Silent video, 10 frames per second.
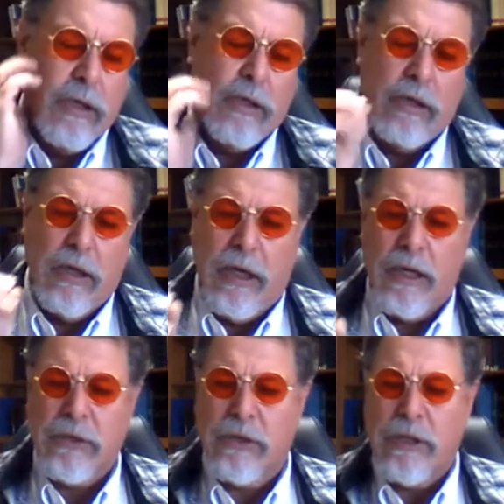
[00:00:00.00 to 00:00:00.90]
uh
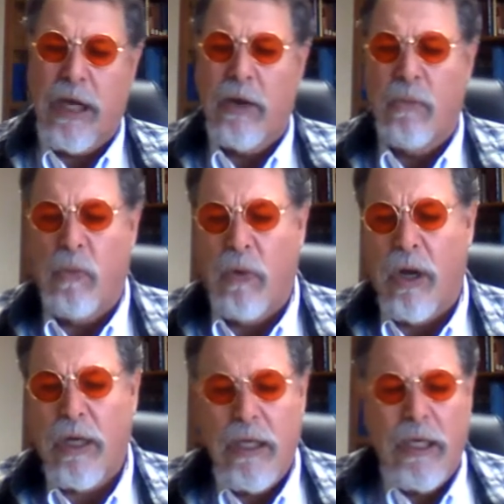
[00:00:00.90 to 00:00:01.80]
ascertain
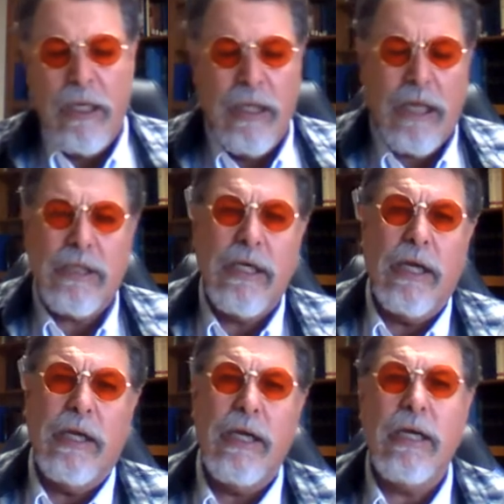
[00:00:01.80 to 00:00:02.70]
what that
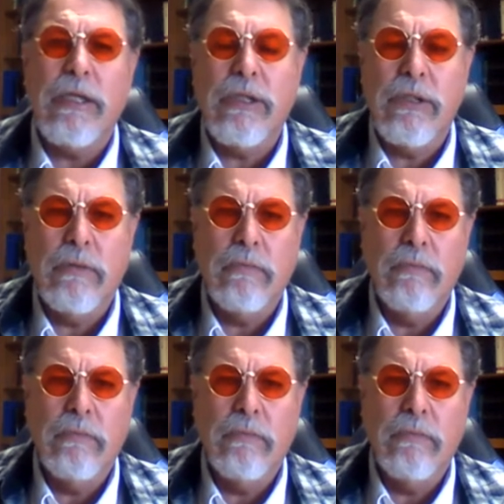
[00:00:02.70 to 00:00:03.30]
sin is